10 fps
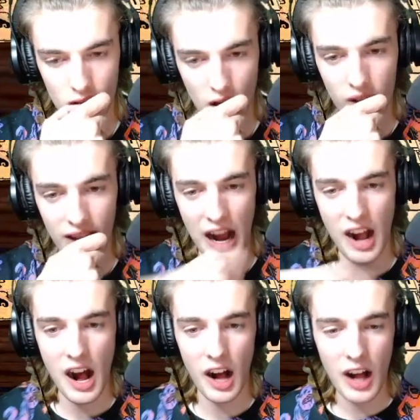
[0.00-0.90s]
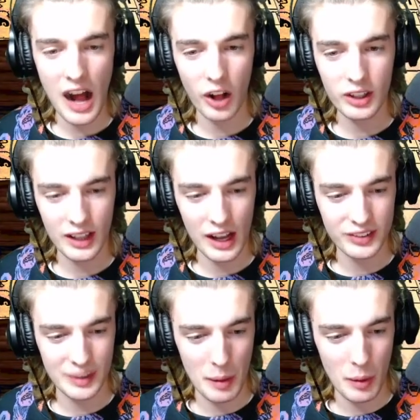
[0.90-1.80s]
Okay, I'll
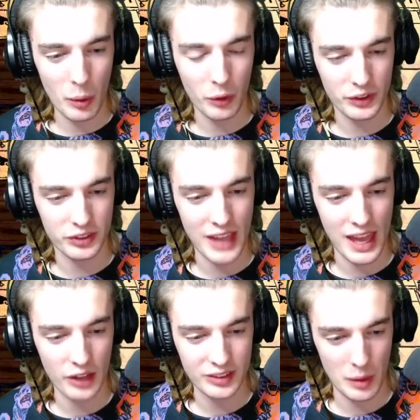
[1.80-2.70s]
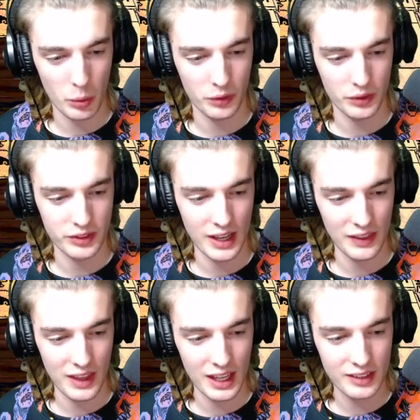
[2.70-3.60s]
say my wolf is dead. I'll say my wolf is dead. And
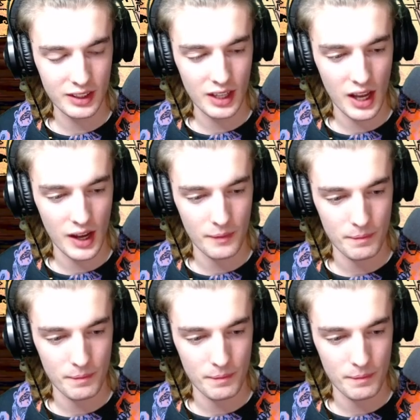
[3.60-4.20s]
then is it go